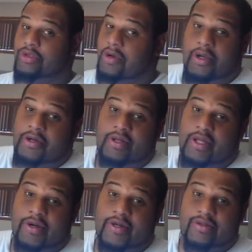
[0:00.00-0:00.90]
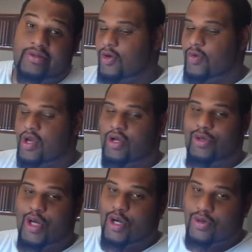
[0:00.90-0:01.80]
Hear the lyrics. We all
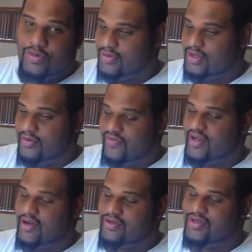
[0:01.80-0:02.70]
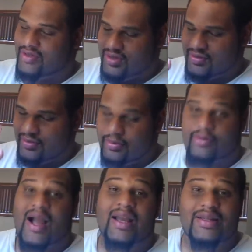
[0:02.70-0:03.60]
know Frank Ocean's
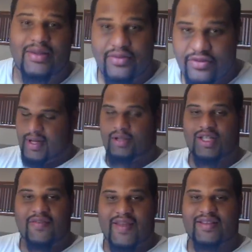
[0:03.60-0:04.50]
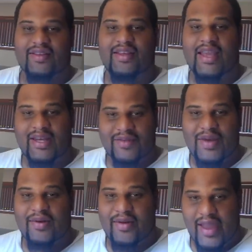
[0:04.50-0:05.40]
prerogative. I'll leave that to the end of my
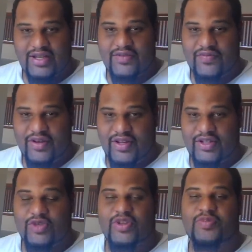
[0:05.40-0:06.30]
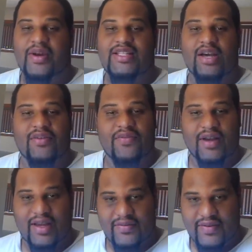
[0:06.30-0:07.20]
reaction video to express how the fuck
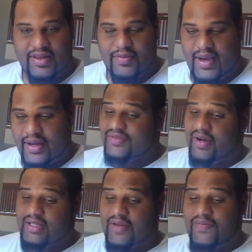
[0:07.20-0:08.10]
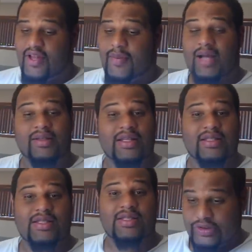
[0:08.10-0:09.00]
I feel about it. As far as I feel about
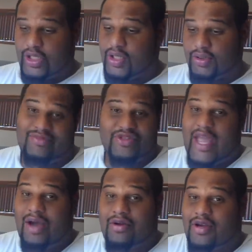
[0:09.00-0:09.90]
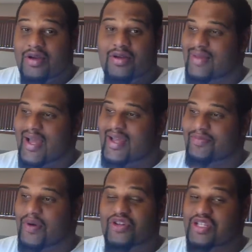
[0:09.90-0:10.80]
this song, I sound good. I
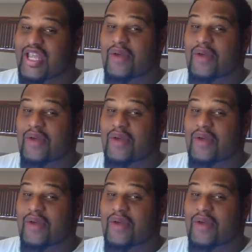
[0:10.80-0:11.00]
personally can't